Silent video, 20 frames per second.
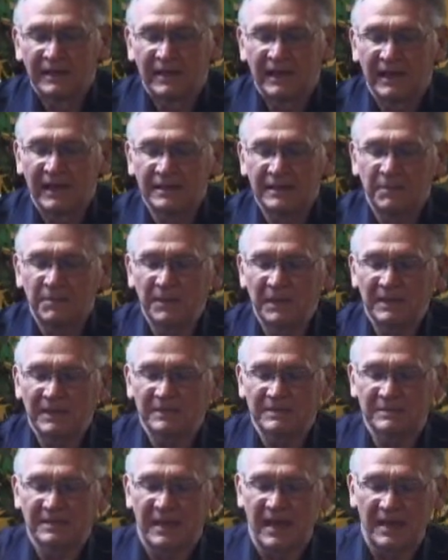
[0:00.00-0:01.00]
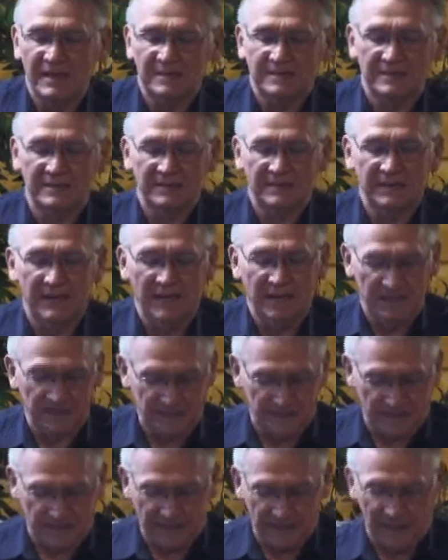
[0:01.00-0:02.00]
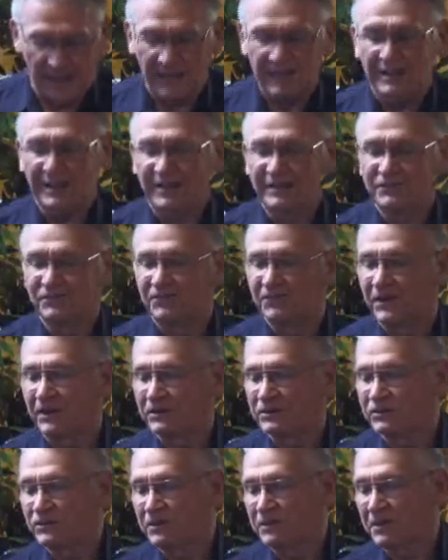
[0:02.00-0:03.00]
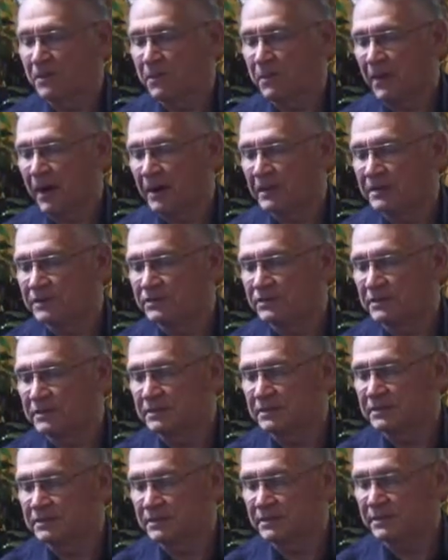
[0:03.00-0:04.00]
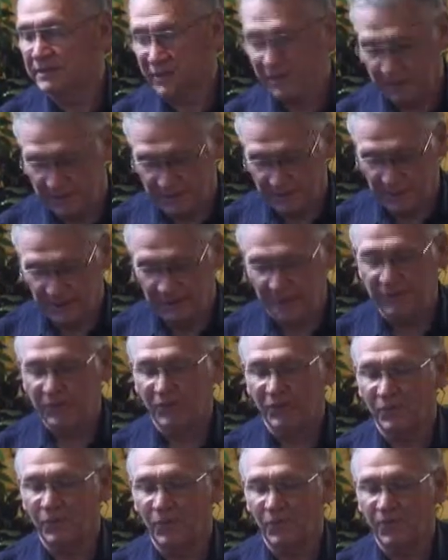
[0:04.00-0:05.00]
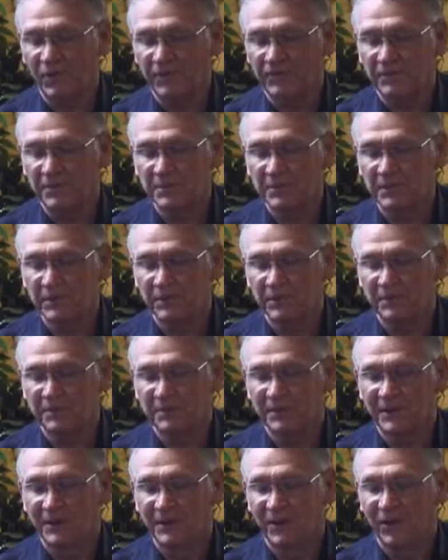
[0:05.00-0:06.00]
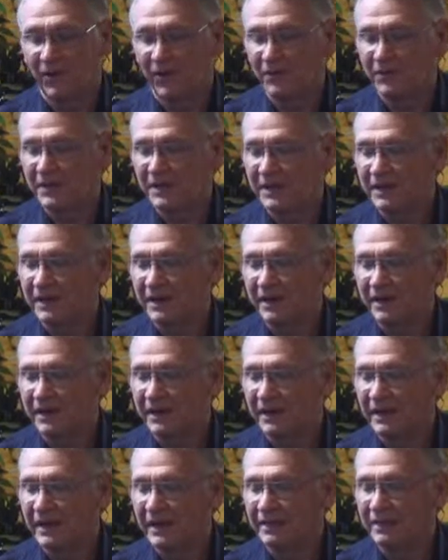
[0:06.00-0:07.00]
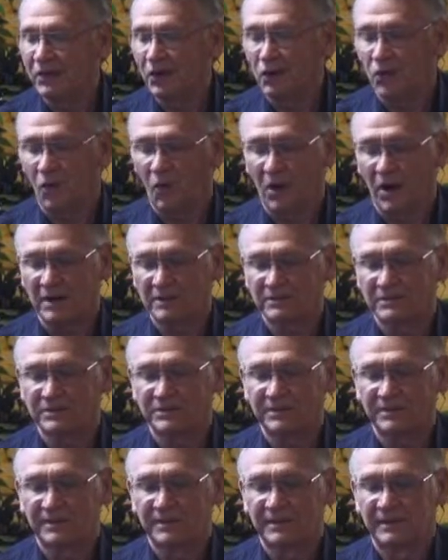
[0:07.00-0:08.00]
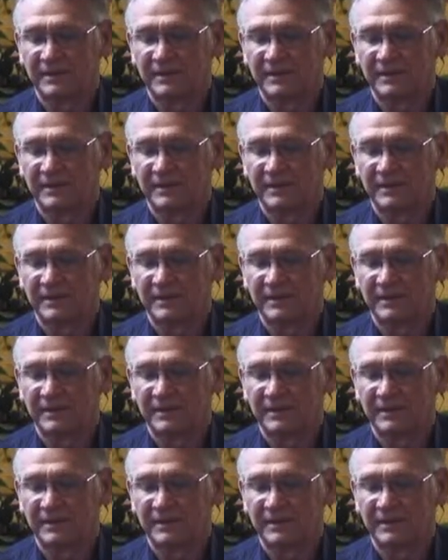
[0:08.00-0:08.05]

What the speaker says: And the biggest cases is the Catholics versus the Protestants. They're carrying their war from Europe over to here in the courts.